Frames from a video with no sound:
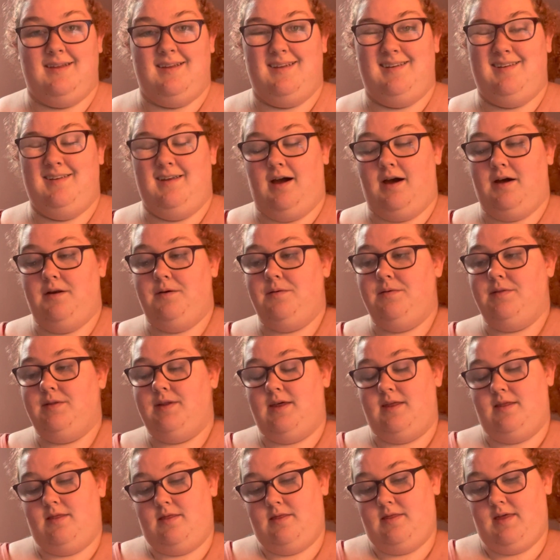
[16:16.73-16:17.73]
not
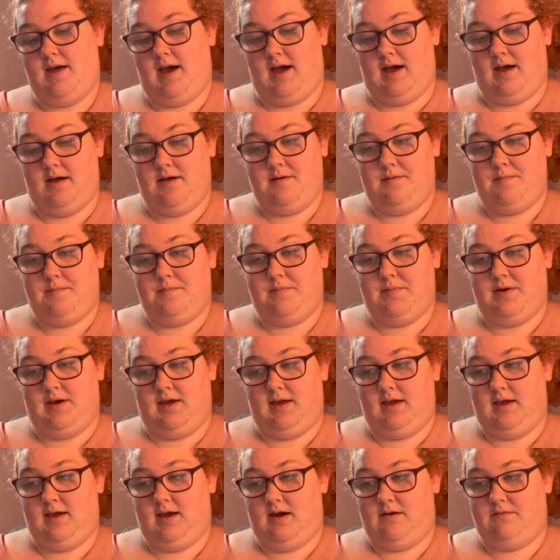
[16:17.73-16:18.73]
only that,
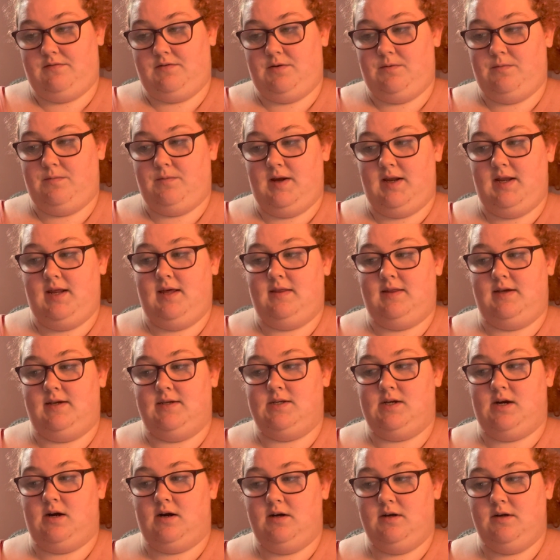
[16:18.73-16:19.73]
but after reading
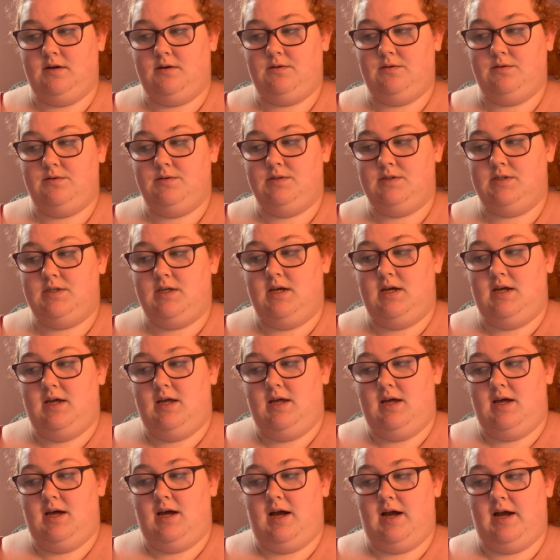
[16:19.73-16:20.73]
these articles,
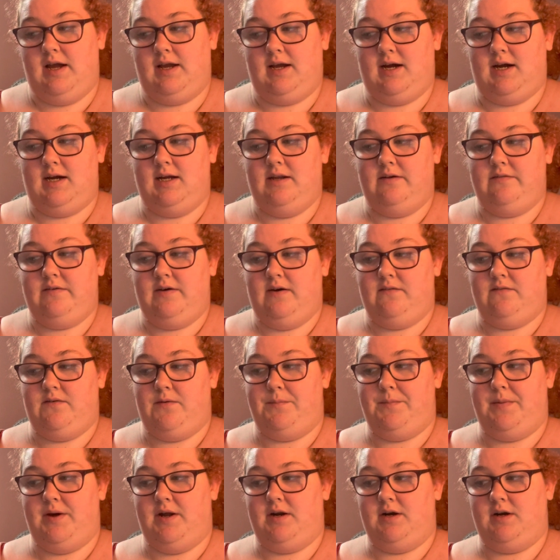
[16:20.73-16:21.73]
I kind of have a
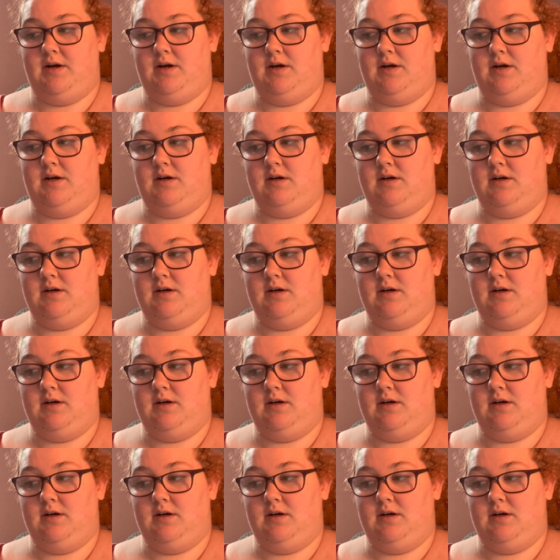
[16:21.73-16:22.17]
better